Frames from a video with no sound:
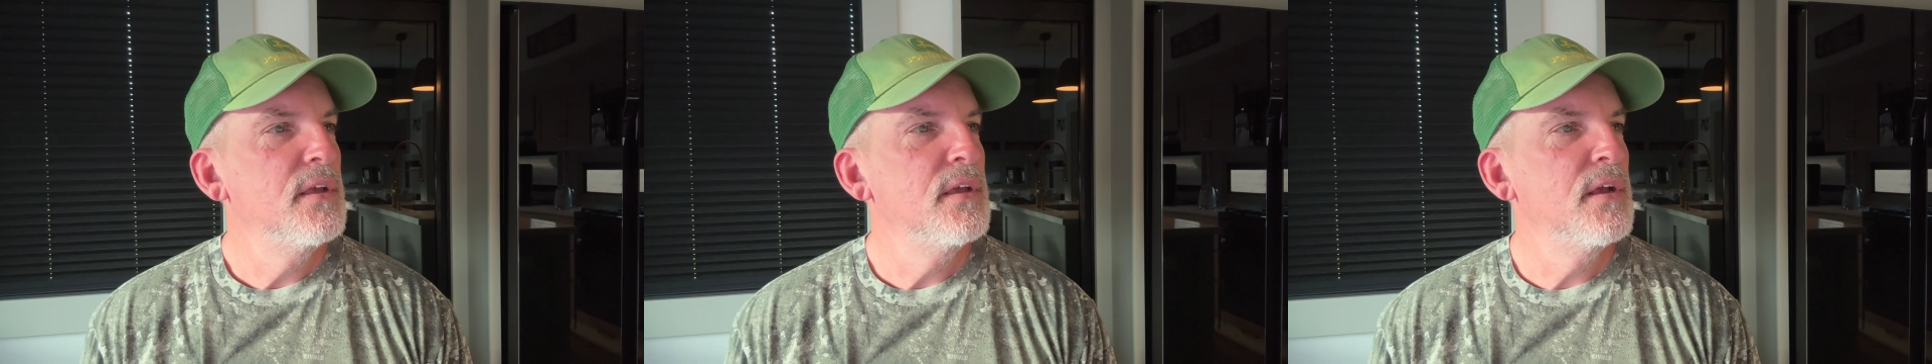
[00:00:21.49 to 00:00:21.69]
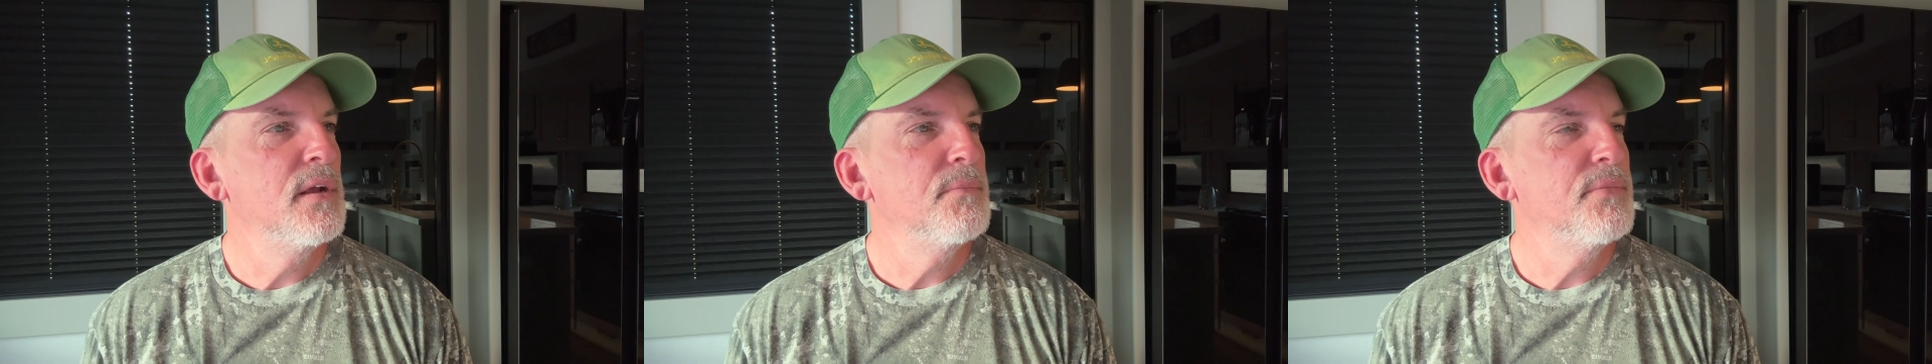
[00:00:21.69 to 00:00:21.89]

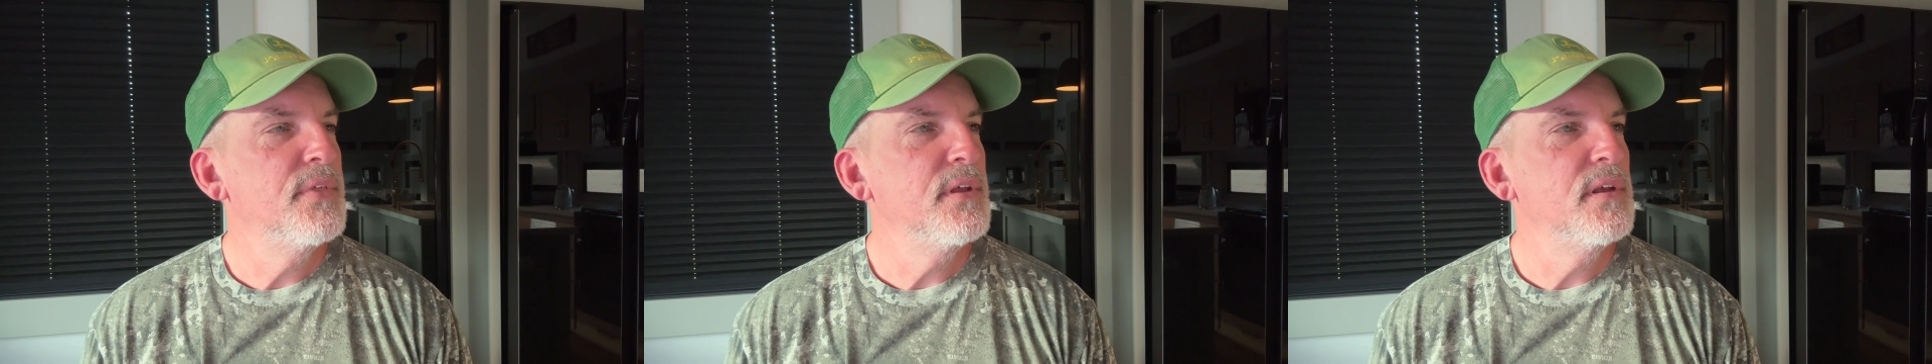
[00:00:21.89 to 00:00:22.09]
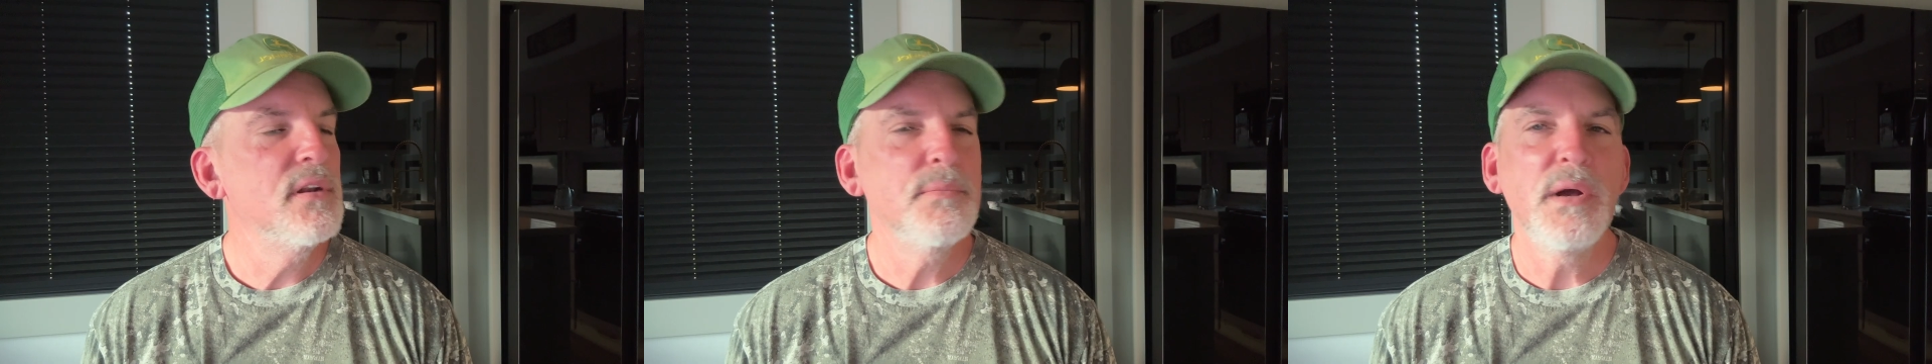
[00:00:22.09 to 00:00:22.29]
Yeah, I'm
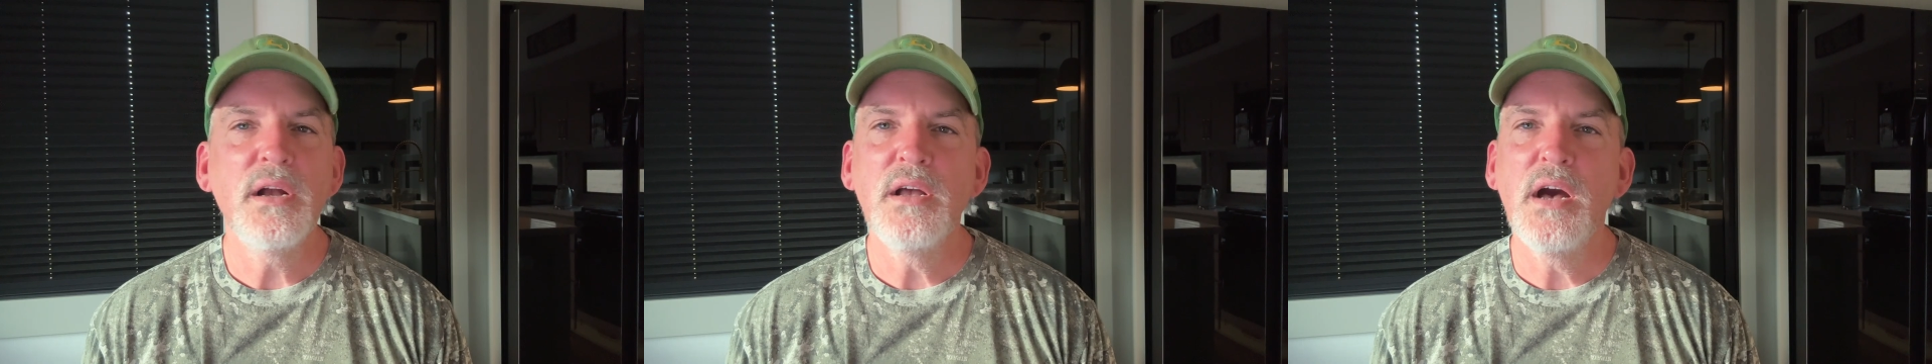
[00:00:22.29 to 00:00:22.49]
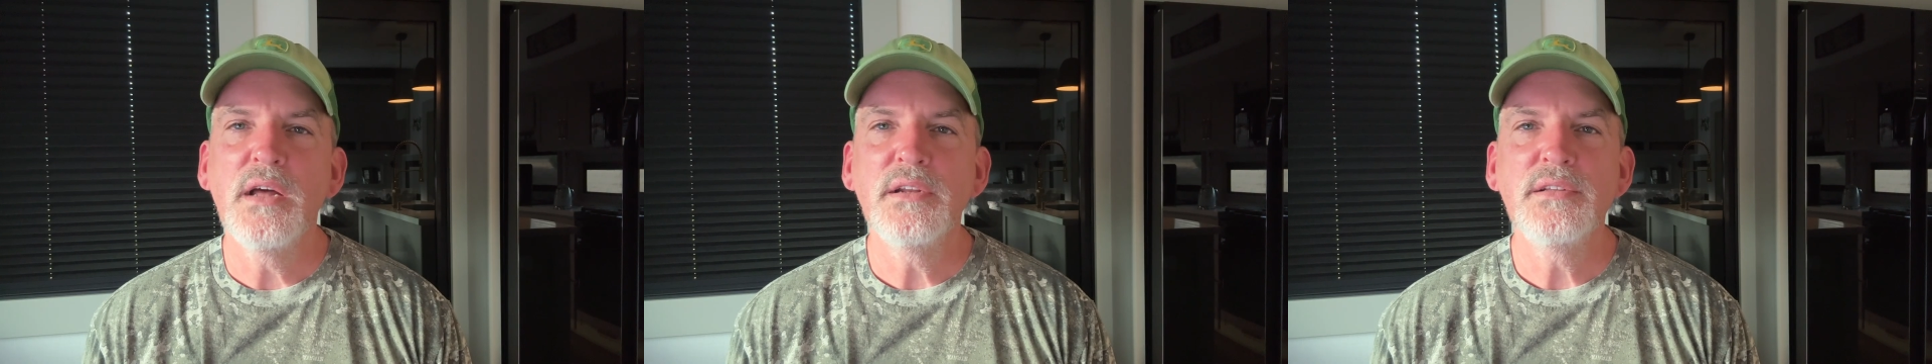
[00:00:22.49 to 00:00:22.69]
thinking
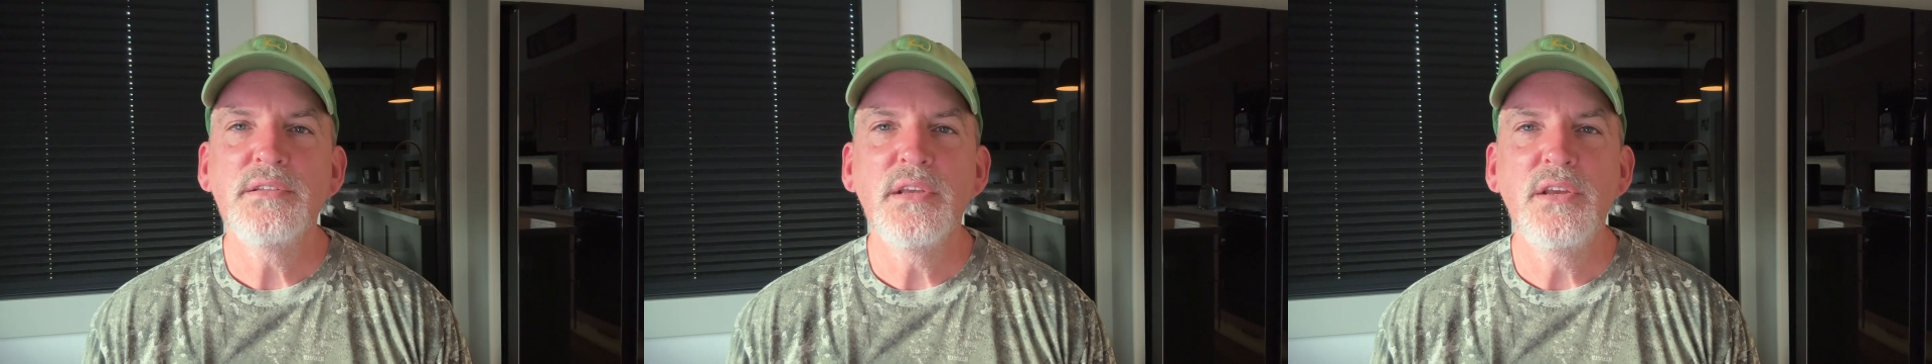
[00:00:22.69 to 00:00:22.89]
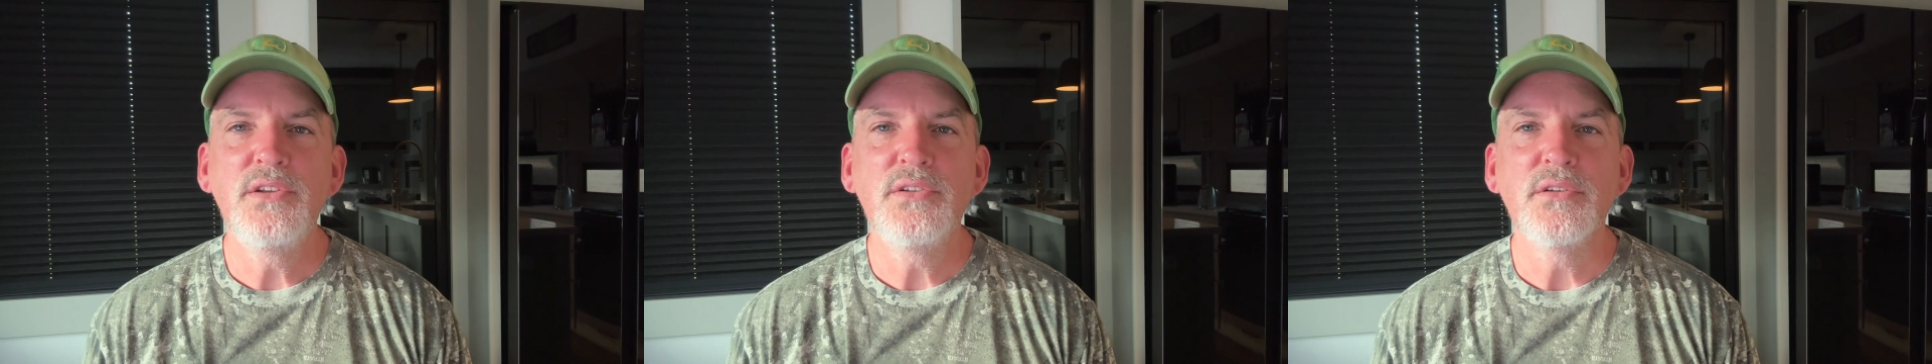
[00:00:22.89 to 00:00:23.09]
about
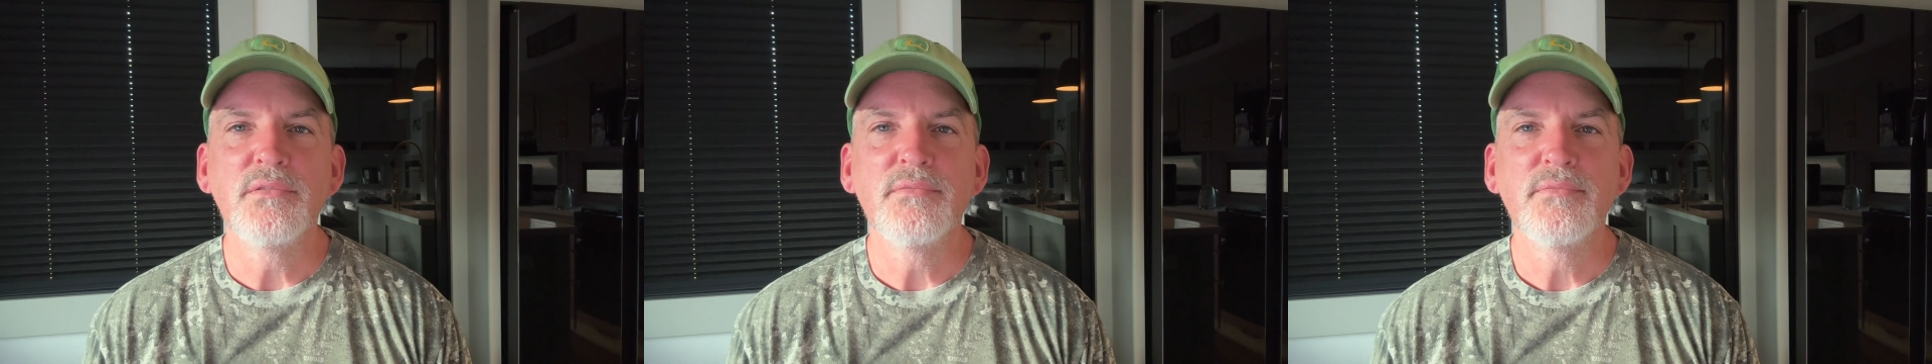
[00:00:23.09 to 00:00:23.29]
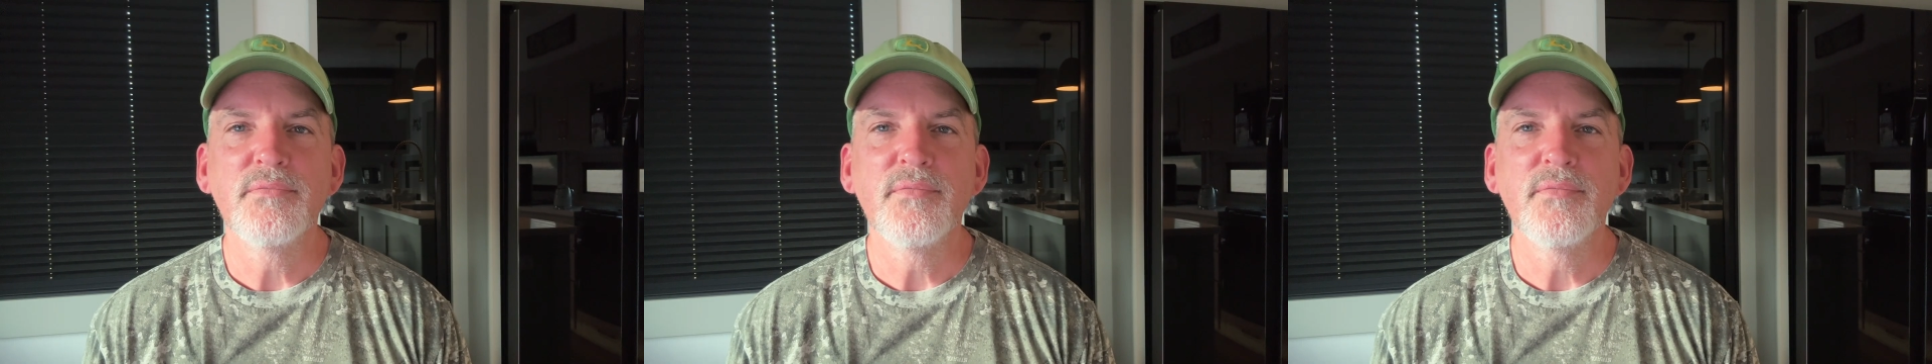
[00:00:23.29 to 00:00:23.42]
condensation.